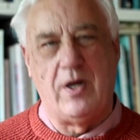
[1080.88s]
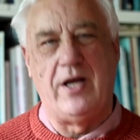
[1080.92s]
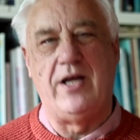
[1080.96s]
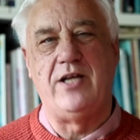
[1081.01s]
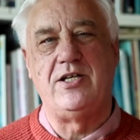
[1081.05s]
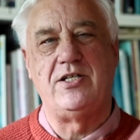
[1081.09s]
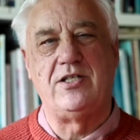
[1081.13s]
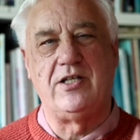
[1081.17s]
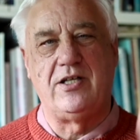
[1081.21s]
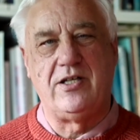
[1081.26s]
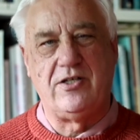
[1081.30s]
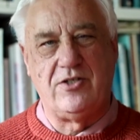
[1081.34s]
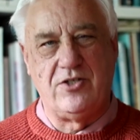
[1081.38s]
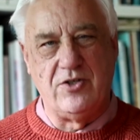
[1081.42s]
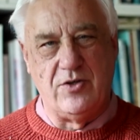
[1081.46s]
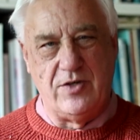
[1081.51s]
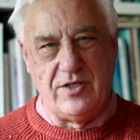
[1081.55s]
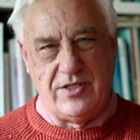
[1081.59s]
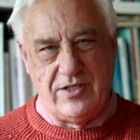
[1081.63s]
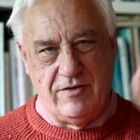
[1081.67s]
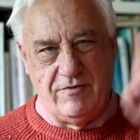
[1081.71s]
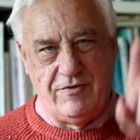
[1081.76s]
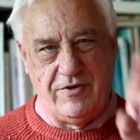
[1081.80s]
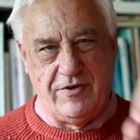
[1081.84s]
way to do
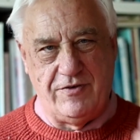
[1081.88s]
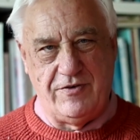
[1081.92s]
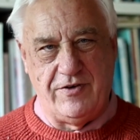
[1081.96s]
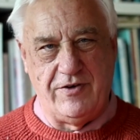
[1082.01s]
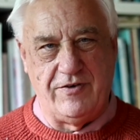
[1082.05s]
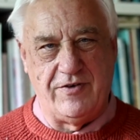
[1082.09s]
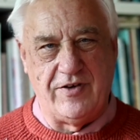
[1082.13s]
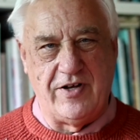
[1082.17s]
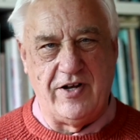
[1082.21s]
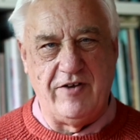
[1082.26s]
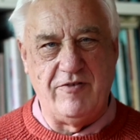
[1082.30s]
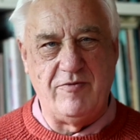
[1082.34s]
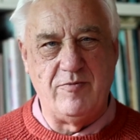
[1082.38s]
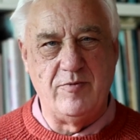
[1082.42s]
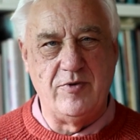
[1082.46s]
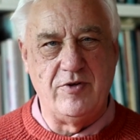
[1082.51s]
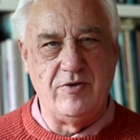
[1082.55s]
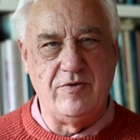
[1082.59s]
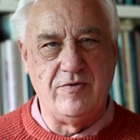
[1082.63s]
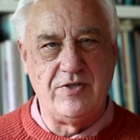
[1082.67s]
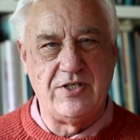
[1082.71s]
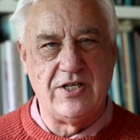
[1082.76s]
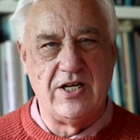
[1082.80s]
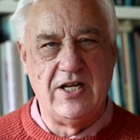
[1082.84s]
it in 55
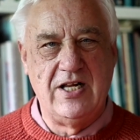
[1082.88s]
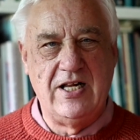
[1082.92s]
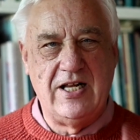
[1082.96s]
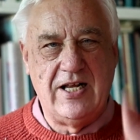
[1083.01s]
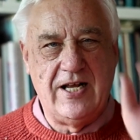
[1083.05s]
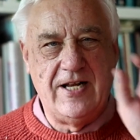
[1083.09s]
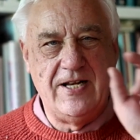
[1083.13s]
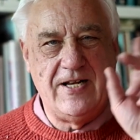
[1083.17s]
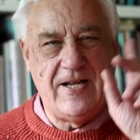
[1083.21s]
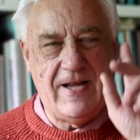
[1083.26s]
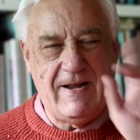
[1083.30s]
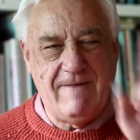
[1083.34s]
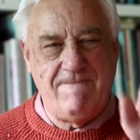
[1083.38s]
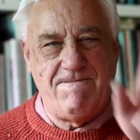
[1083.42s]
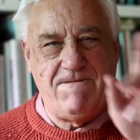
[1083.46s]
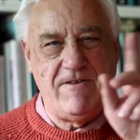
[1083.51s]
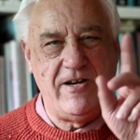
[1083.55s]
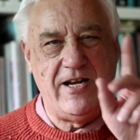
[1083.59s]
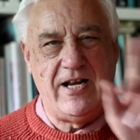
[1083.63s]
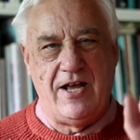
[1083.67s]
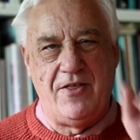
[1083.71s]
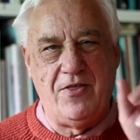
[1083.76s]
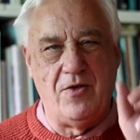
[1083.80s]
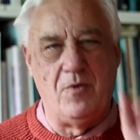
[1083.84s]
moves, and
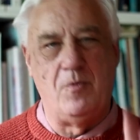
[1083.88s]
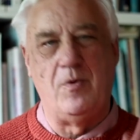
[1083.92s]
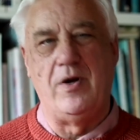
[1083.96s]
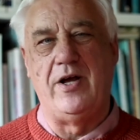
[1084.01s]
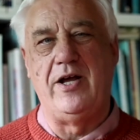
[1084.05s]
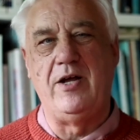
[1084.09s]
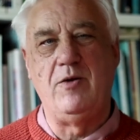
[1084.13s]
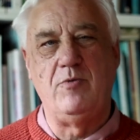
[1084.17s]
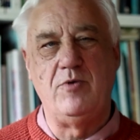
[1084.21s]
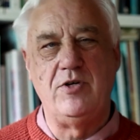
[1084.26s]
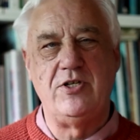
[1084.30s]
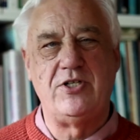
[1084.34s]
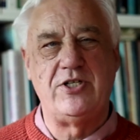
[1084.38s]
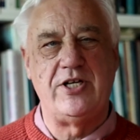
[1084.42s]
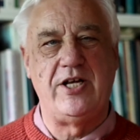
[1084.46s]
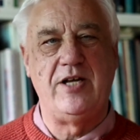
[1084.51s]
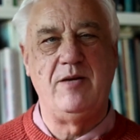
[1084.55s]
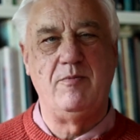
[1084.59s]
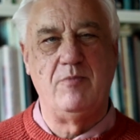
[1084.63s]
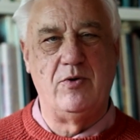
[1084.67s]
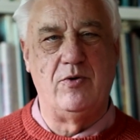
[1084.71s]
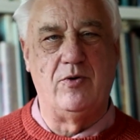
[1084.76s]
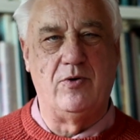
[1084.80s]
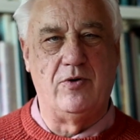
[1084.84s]
every other way would
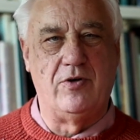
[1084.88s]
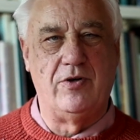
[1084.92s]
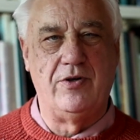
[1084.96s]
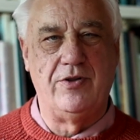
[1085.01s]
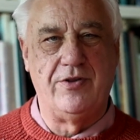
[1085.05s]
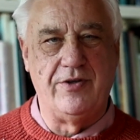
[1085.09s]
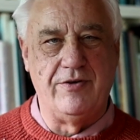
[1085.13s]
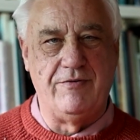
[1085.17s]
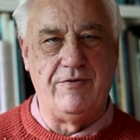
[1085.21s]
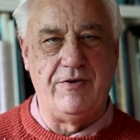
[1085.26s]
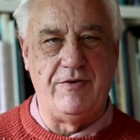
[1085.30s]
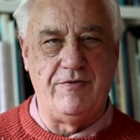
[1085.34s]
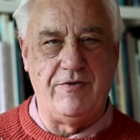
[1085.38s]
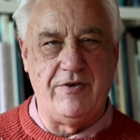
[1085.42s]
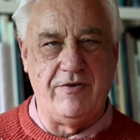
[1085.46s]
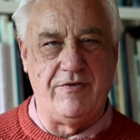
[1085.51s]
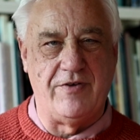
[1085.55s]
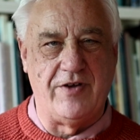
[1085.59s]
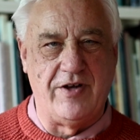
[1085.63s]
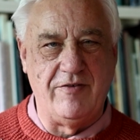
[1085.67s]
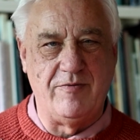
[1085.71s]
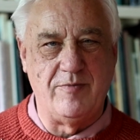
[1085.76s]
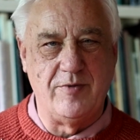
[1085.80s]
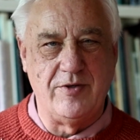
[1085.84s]
take more than
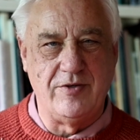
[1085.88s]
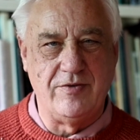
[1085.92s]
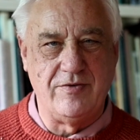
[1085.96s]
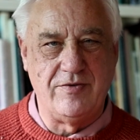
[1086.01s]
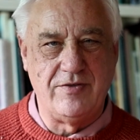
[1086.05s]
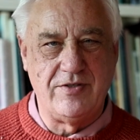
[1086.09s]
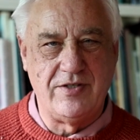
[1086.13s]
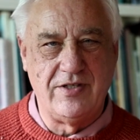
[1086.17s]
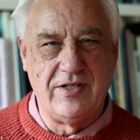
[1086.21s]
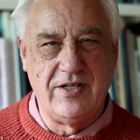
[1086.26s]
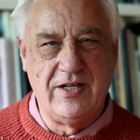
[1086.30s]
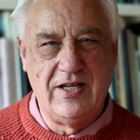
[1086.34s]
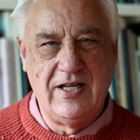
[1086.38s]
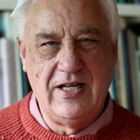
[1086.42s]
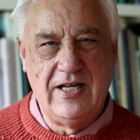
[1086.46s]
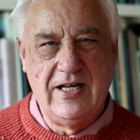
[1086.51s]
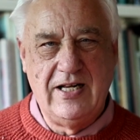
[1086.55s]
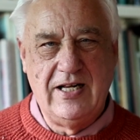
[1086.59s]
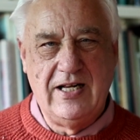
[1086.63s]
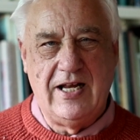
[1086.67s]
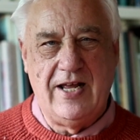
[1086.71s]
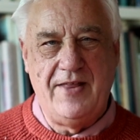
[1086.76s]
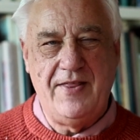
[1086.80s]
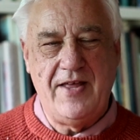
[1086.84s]
55 moves.
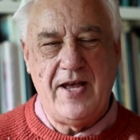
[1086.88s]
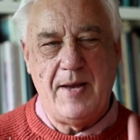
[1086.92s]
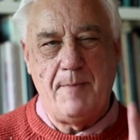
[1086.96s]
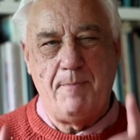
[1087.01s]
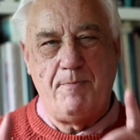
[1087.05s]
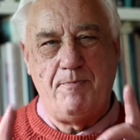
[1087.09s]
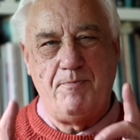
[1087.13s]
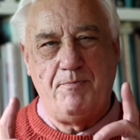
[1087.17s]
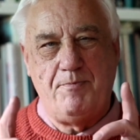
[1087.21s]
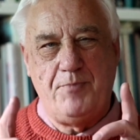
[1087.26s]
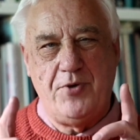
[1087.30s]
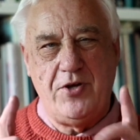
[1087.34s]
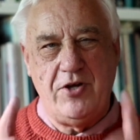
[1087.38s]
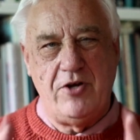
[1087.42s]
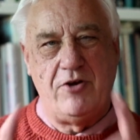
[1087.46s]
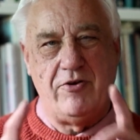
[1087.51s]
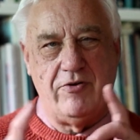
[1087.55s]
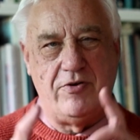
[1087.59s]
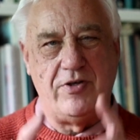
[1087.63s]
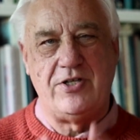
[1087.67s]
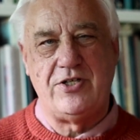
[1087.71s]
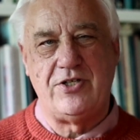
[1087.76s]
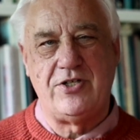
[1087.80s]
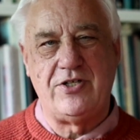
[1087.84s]
And that
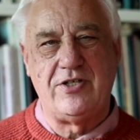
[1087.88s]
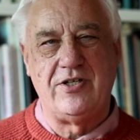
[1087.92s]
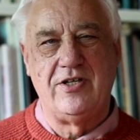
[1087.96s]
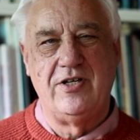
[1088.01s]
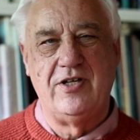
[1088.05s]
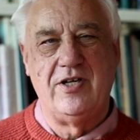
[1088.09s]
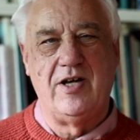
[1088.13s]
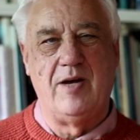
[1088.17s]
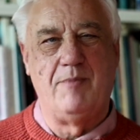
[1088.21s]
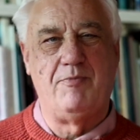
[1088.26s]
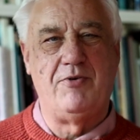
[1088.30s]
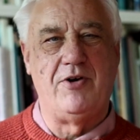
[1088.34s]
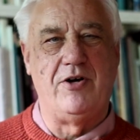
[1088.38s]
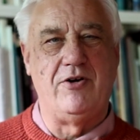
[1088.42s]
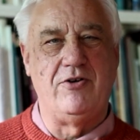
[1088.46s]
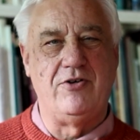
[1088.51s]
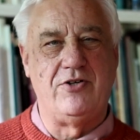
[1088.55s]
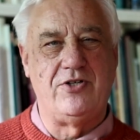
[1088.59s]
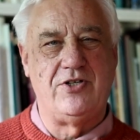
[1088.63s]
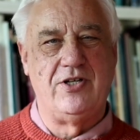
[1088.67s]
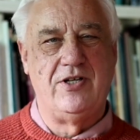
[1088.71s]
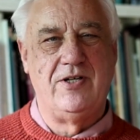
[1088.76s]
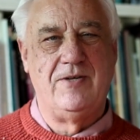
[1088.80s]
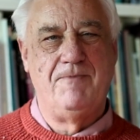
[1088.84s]
purist
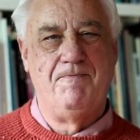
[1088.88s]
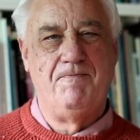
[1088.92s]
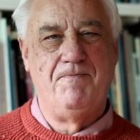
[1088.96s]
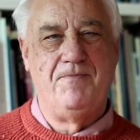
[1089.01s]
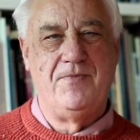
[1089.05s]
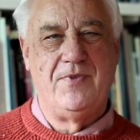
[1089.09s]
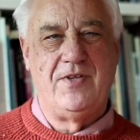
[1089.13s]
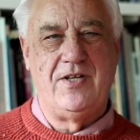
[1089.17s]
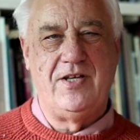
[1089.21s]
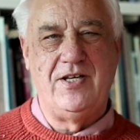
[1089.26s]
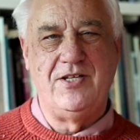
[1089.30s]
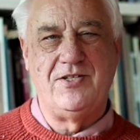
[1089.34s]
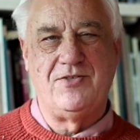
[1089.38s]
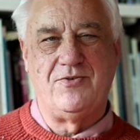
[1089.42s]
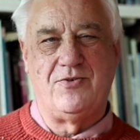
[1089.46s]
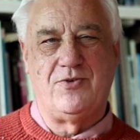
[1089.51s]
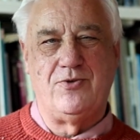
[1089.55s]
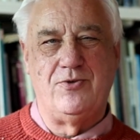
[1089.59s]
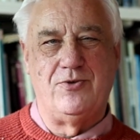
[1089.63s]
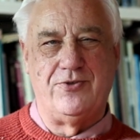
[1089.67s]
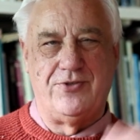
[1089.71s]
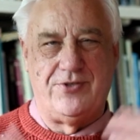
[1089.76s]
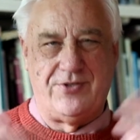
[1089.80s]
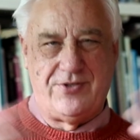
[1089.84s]
approach is, of
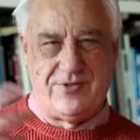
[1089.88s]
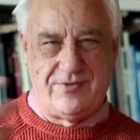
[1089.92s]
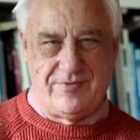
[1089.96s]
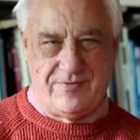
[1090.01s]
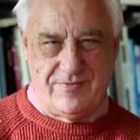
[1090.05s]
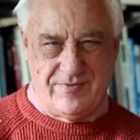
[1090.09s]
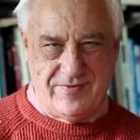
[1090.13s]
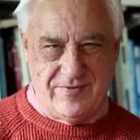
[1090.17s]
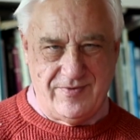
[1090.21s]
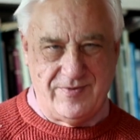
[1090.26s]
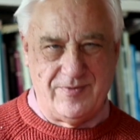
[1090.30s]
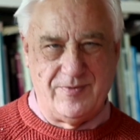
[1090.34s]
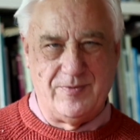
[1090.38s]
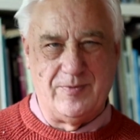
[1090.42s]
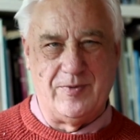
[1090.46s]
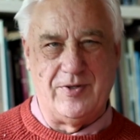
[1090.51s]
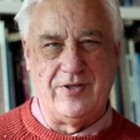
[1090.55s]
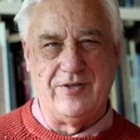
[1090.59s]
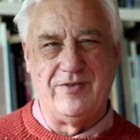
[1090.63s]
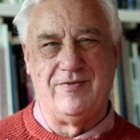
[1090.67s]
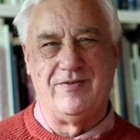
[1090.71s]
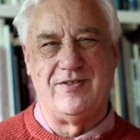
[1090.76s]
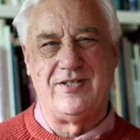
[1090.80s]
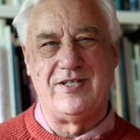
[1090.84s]
course,
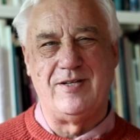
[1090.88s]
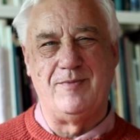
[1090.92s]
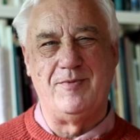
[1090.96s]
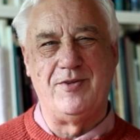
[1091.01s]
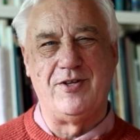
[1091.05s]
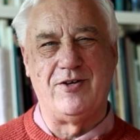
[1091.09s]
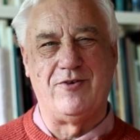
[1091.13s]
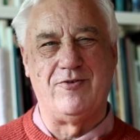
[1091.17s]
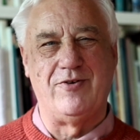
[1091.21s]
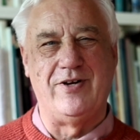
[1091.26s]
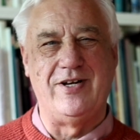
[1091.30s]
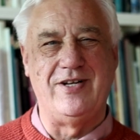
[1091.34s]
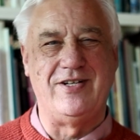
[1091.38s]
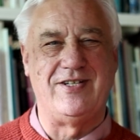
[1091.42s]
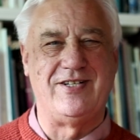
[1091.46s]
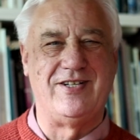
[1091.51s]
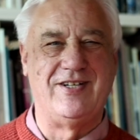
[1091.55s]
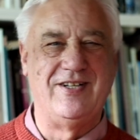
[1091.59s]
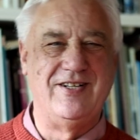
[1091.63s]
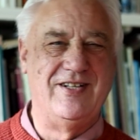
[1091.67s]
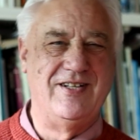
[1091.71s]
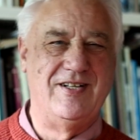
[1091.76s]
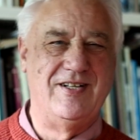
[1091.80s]
what some of the great,